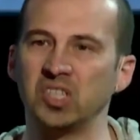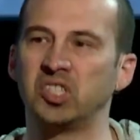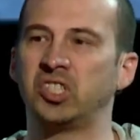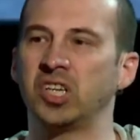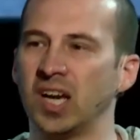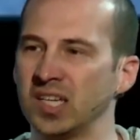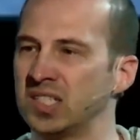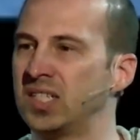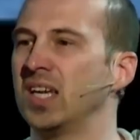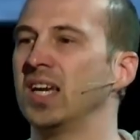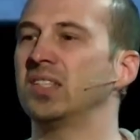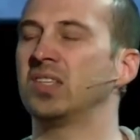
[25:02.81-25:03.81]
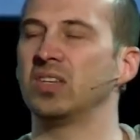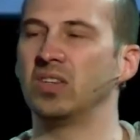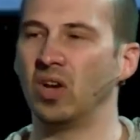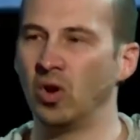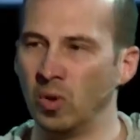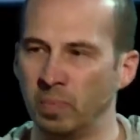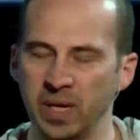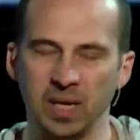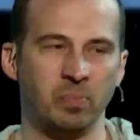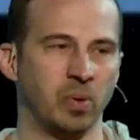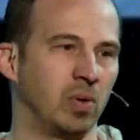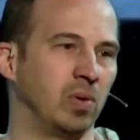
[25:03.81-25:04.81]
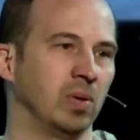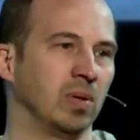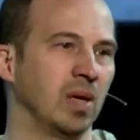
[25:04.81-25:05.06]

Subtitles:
just to get to know people,